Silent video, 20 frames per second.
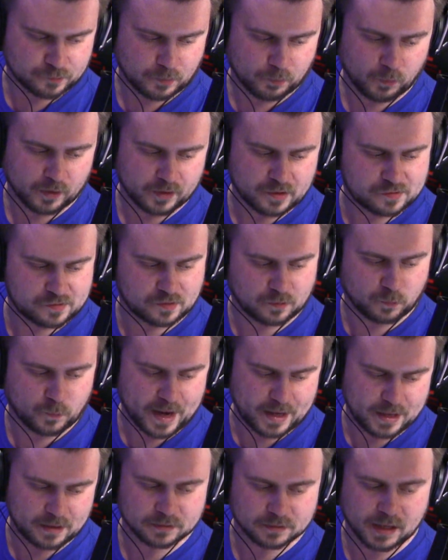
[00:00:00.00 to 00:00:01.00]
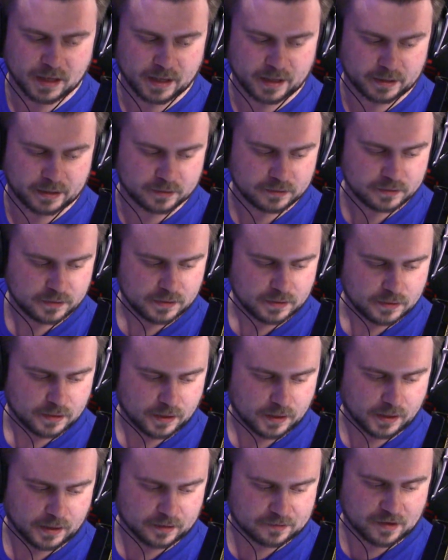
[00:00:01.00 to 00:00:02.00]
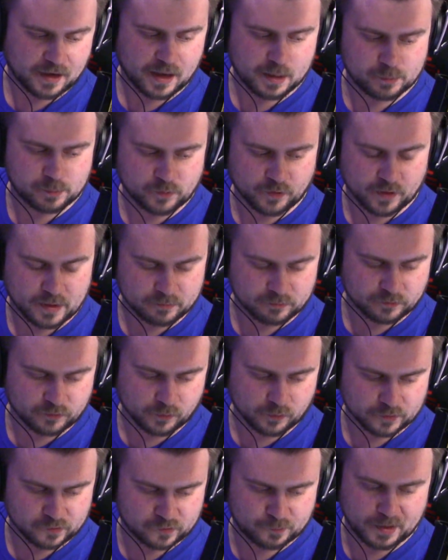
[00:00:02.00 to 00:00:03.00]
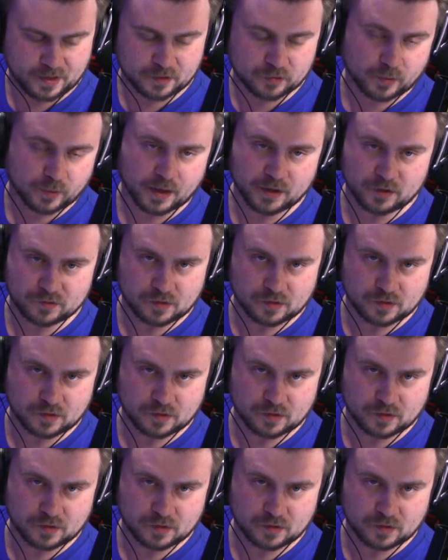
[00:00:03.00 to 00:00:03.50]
but what is the waiting line time frame for the space ride?